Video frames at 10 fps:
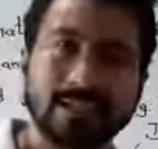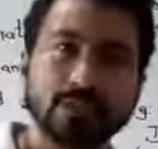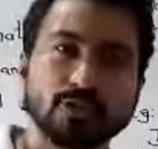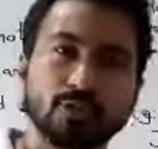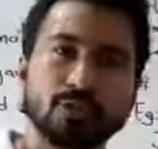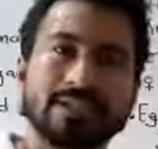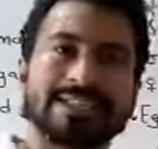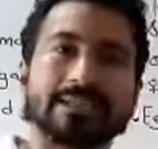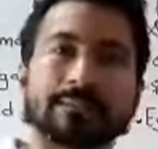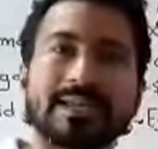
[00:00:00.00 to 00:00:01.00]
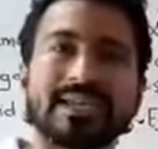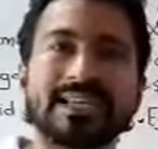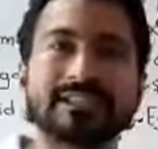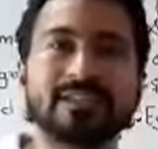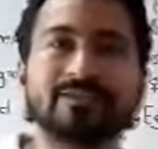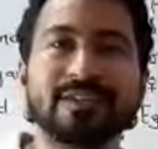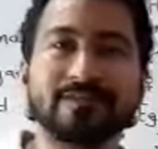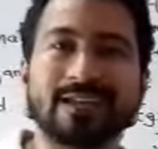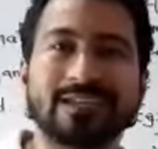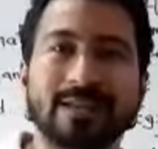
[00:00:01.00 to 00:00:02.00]
So the male and the
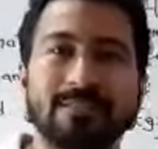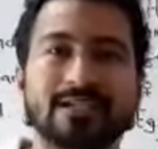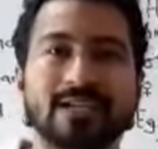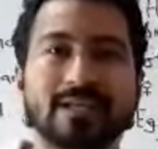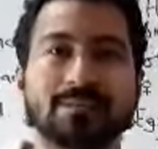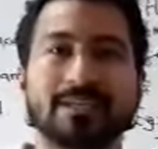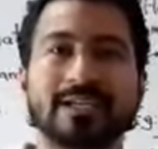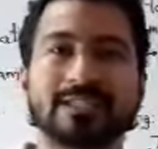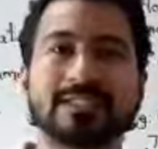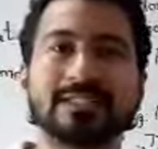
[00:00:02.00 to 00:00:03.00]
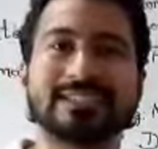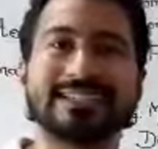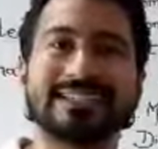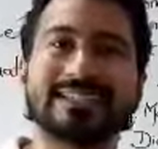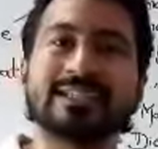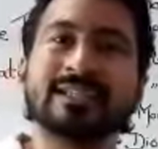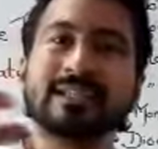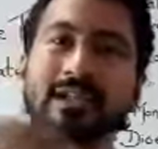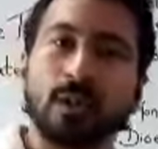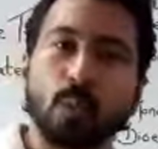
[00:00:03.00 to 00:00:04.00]
female gametes are present
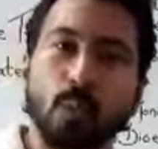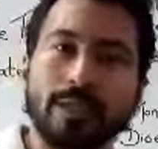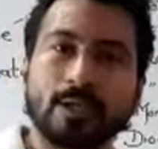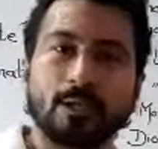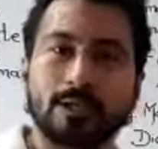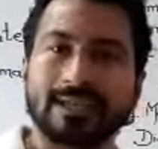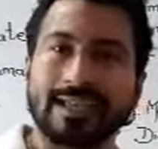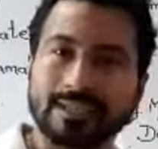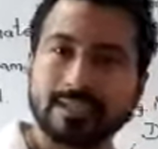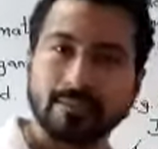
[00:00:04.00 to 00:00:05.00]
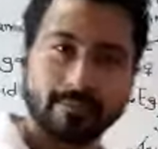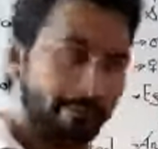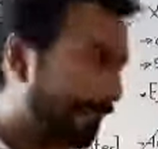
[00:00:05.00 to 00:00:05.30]
in one organism.